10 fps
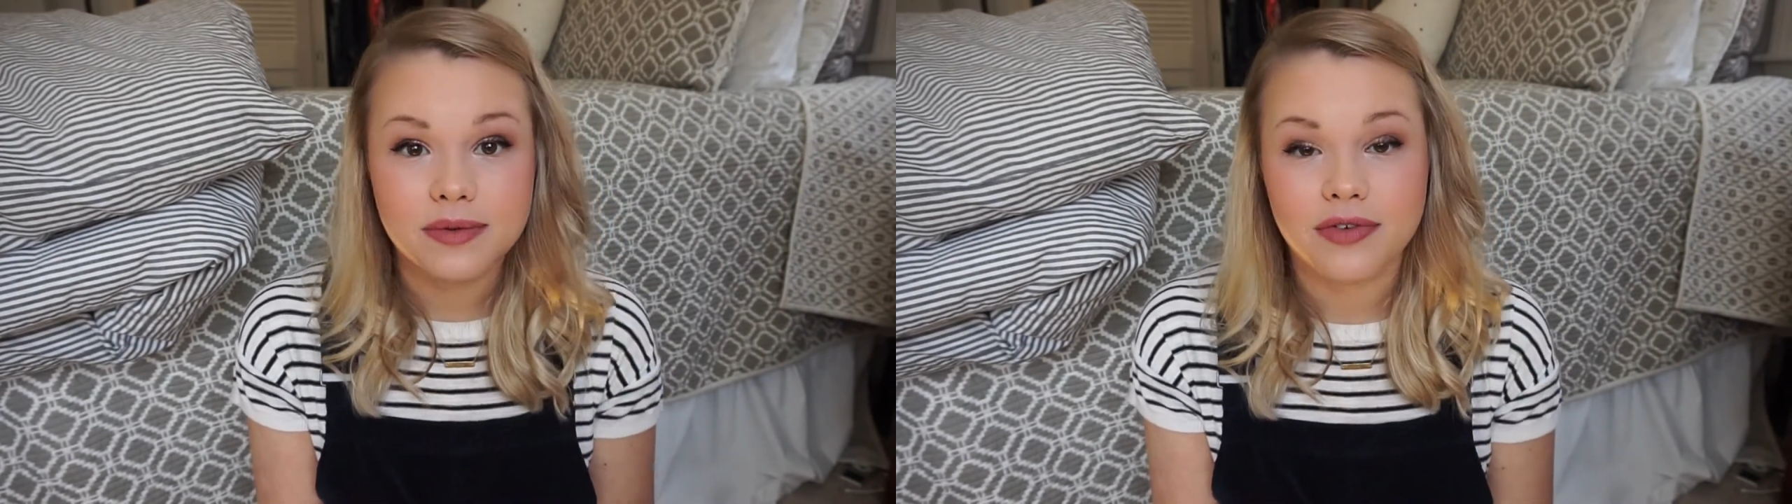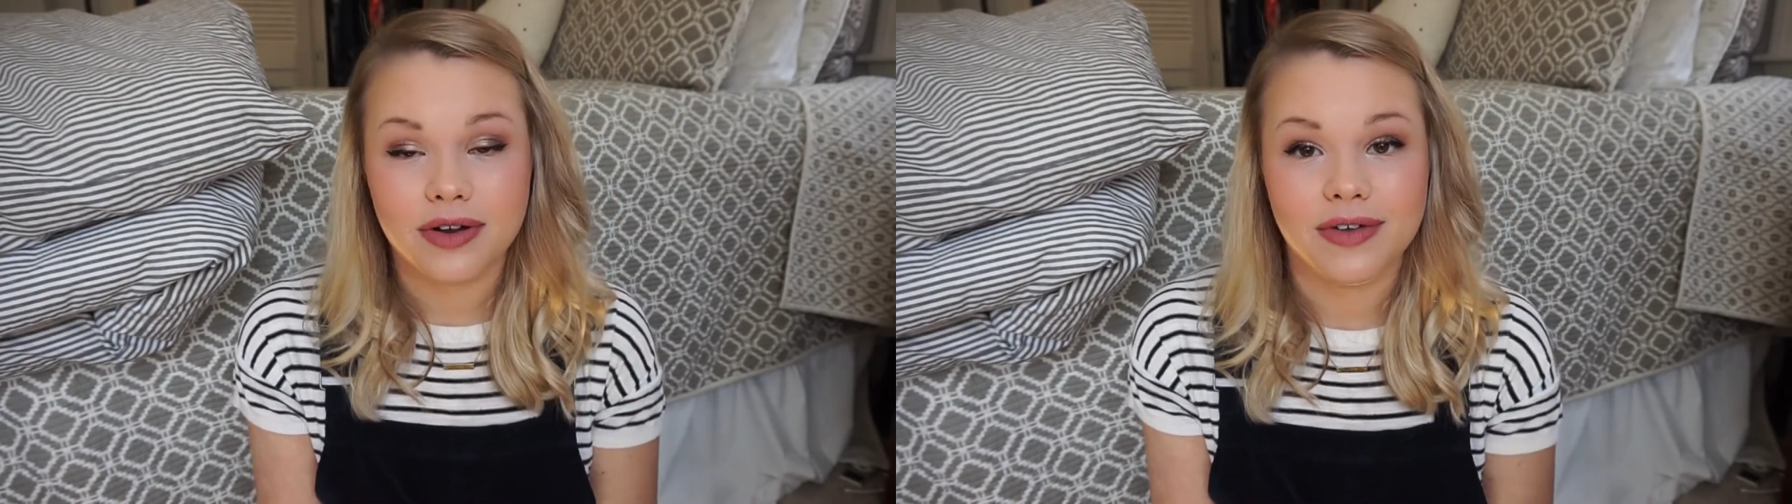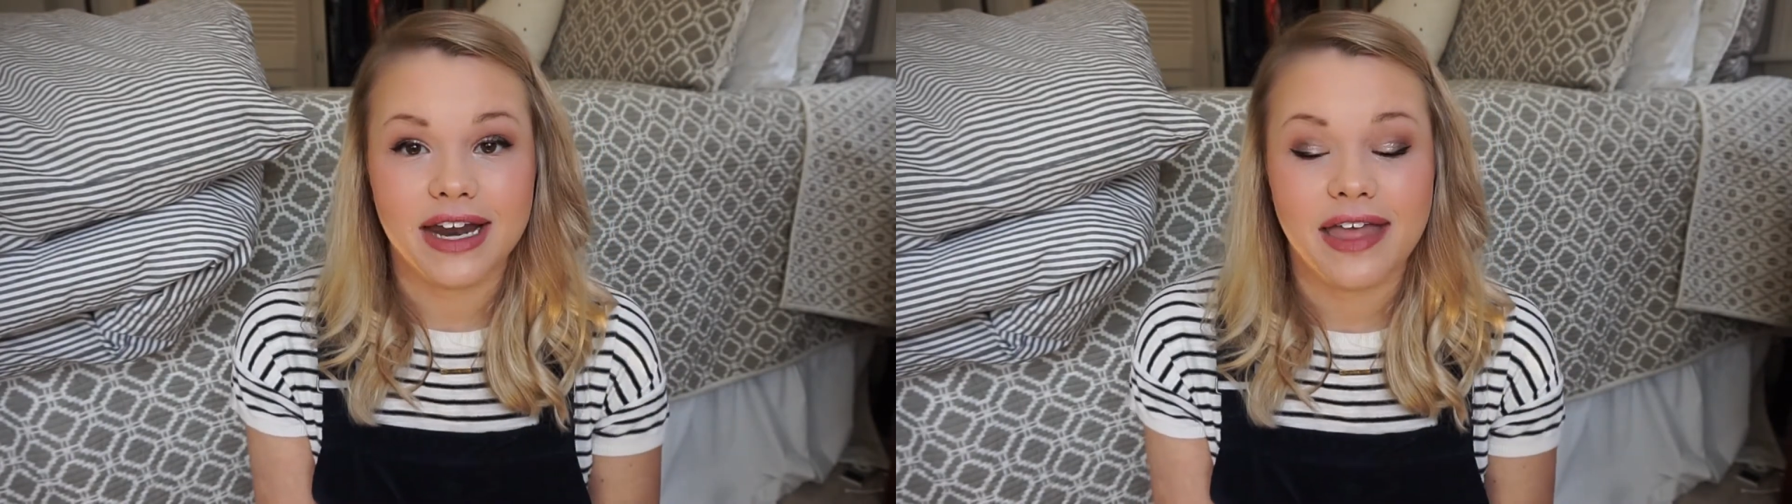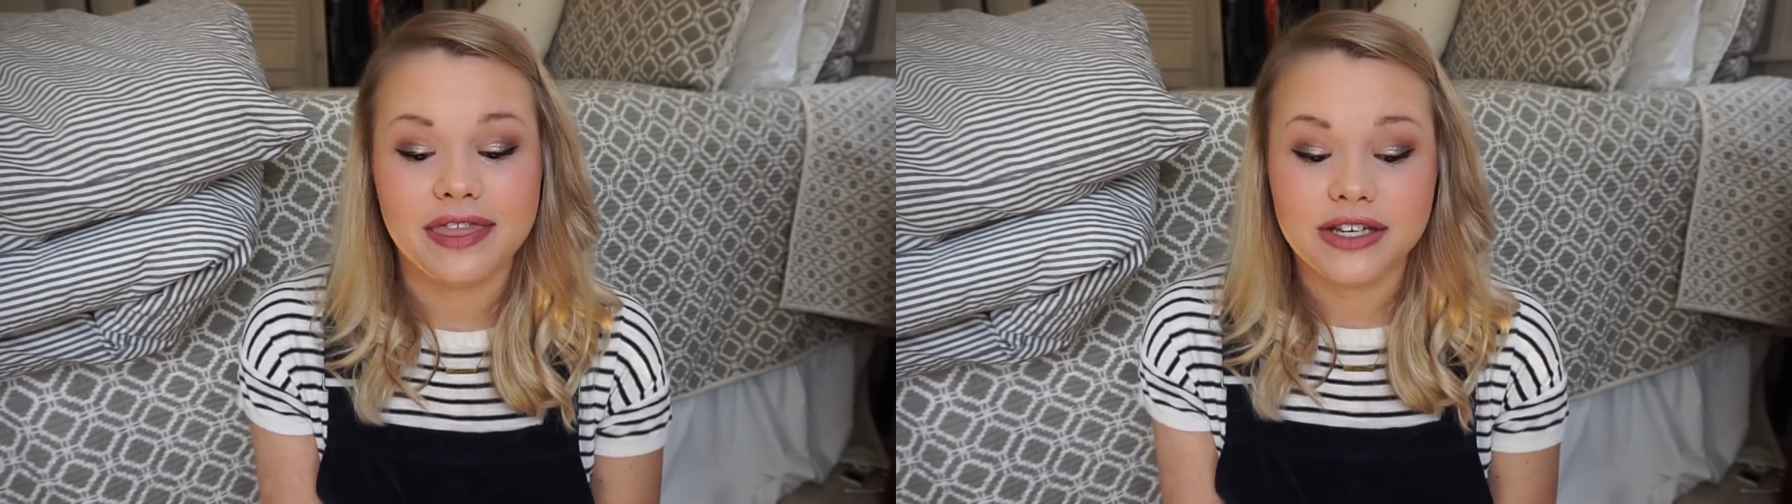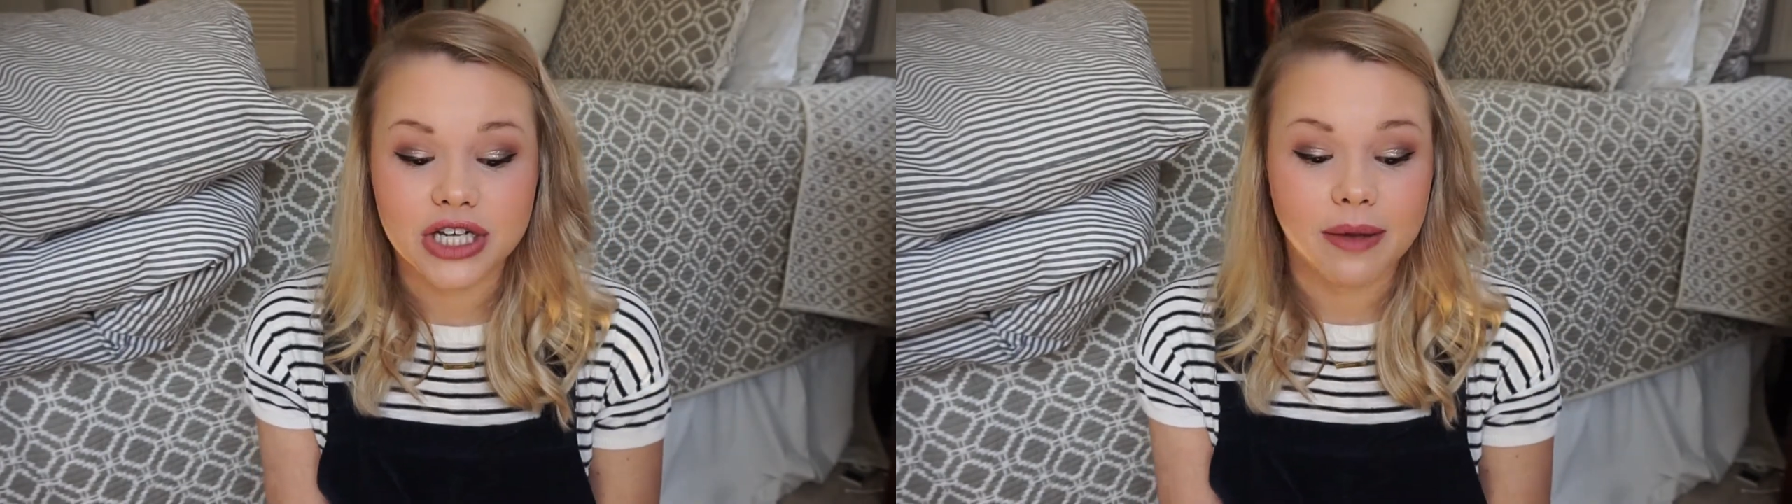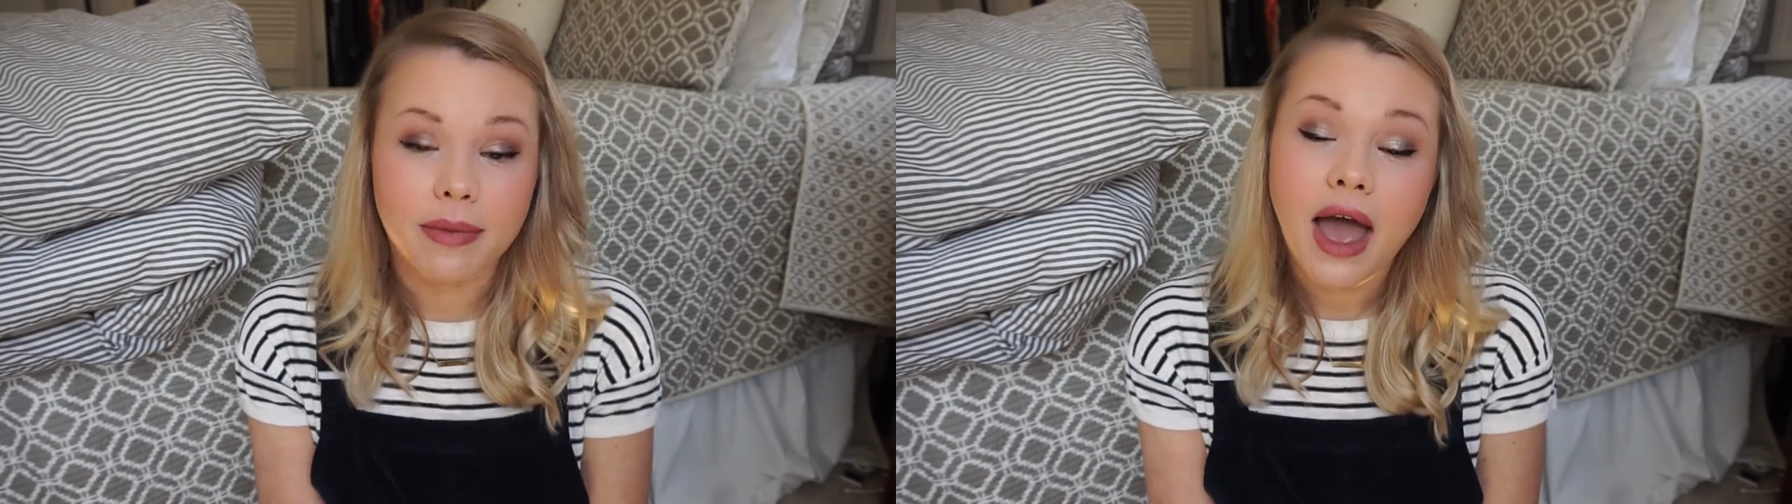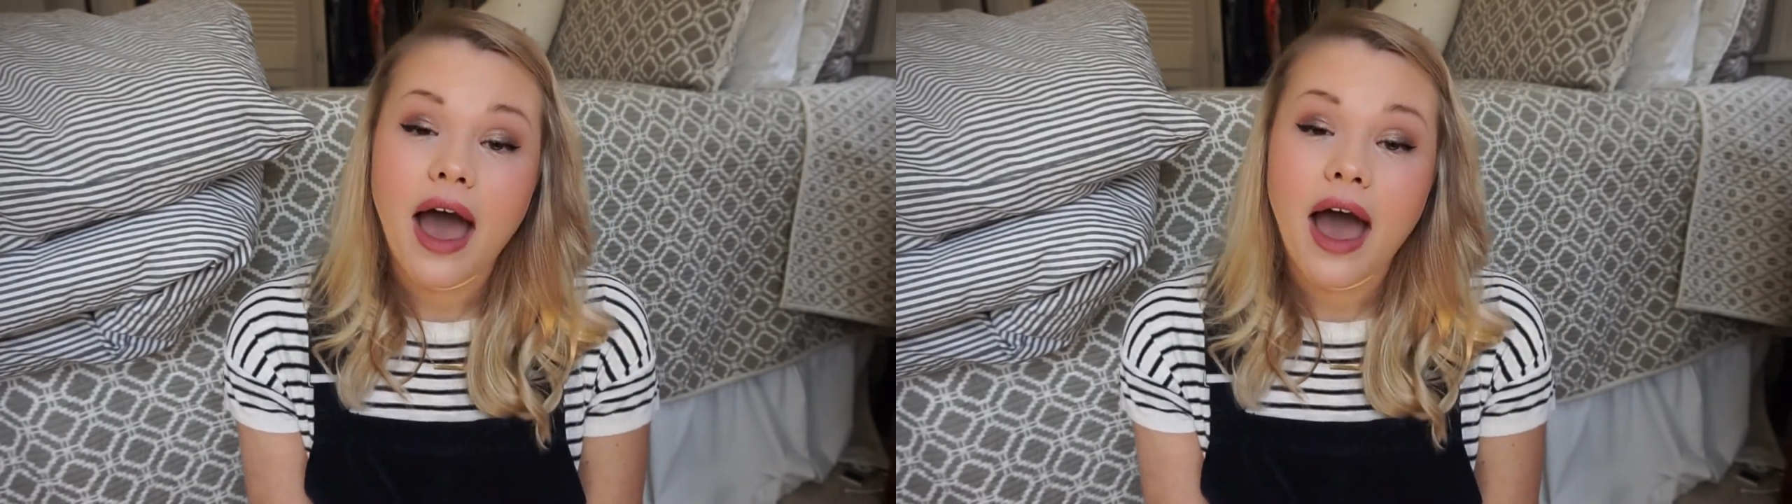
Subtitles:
me motivated at the gym.